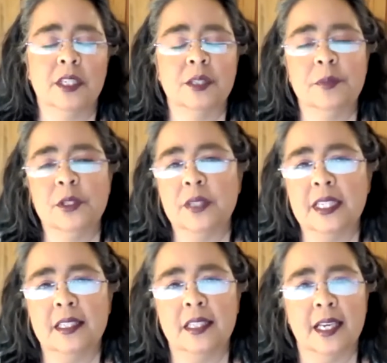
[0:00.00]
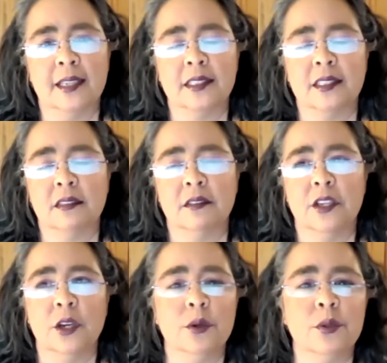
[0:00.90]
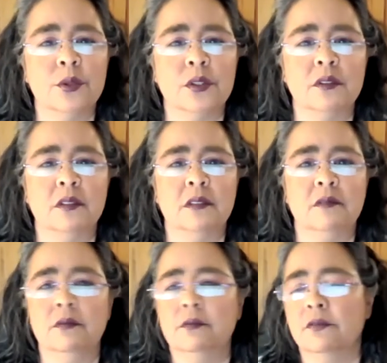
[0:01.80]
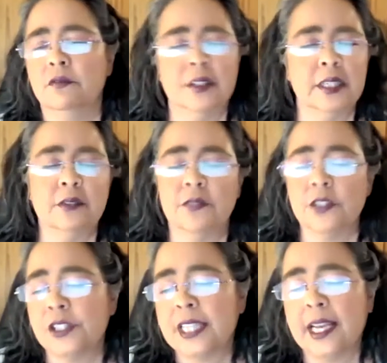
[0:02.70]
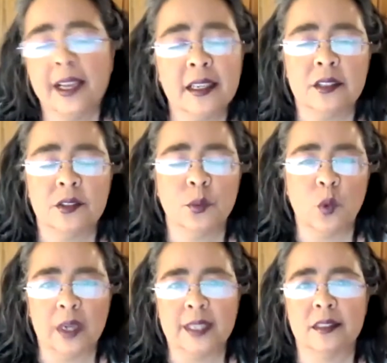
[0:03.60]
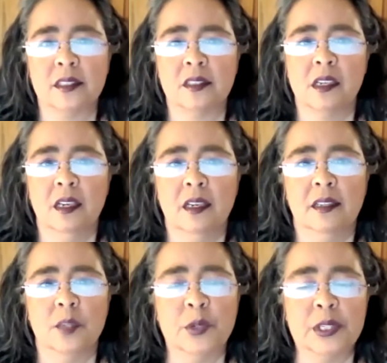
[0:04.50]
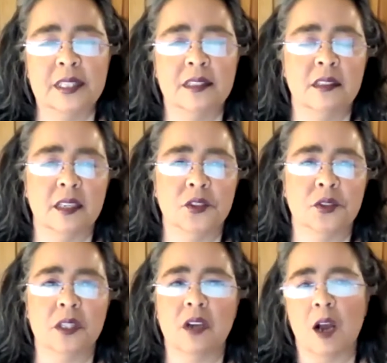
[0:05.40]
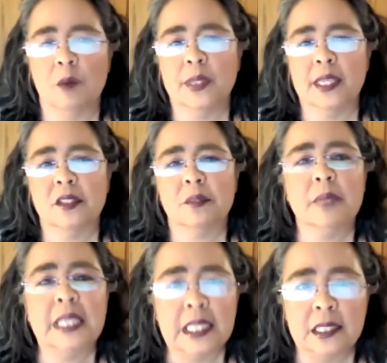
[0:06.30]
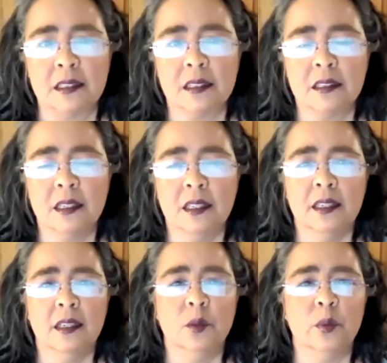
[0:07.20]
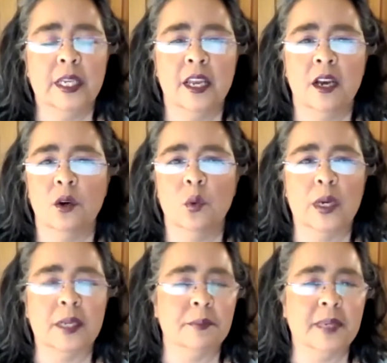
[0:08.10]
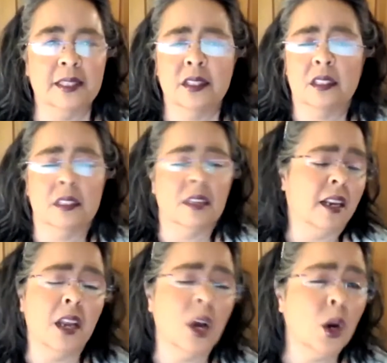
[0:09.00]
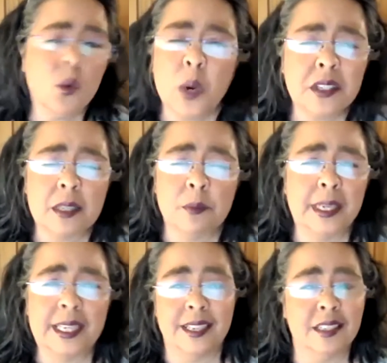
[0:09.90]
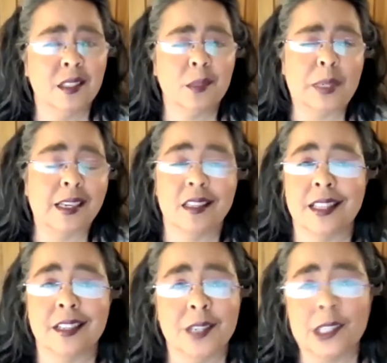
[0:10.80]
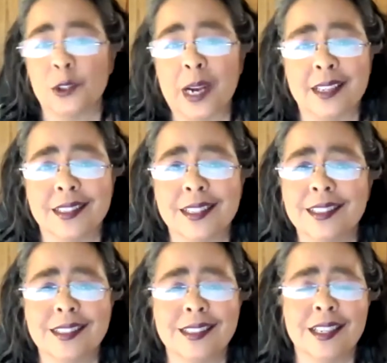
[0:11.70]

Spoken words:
community that knows very firsthand what the prison industrial complex means. We know what it means to not know where somebody is because they're in transit.